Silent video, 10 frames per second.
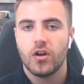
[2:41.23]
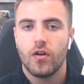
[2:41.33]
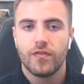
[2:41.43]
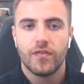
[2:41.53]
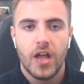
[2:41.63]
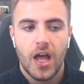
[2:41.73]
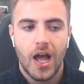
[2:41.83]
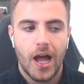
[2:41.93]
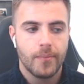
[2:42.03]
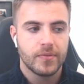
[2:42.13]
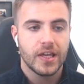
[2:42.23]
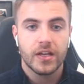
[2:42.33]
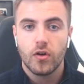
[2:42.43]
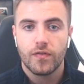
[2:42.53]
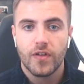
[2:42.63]
off um,
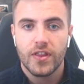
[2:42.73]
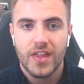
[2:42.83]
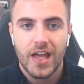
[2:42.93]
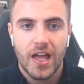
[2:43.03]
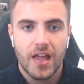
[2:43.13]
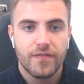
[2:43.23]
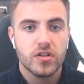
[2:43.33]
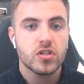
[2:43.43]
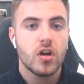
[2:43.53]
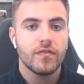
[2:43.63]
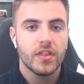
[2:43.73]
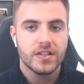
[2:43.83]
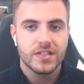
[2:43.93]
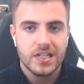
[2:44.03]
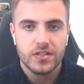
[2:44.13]
kicking off their the first half of their
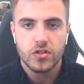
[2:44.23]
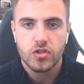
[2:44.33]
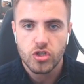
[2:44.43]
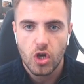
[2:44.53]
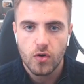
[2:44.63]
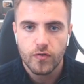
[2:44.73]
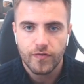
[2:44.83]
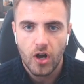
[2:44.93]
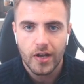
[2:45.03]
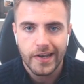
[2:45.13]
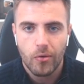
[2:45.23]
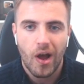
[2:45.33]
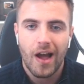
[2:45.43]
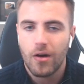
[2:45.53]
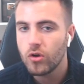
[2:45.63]
season so far. Now,
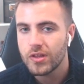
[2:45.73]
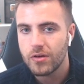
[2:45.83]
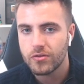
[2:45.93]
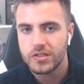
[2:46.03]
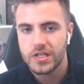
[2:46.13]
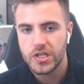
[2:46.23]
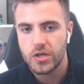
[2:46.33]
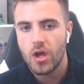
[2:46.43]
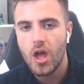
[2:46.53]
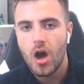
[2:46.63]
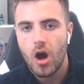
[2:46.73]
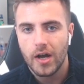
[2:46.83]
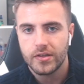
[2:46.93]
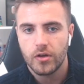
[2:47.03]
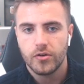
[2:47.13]
how long that will continue,
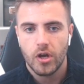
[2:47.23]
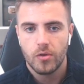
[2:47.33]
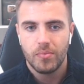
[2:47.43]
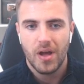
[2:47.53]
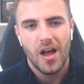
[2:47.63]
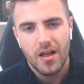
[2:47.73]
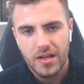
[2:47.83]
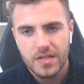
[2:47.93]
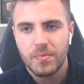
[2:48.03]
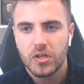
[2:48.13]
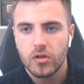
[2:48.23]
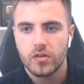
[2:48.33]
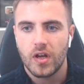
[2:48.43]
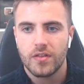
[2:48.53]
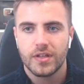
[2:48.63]
I don't know, but uh, he's been
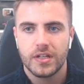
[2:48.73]
good. I think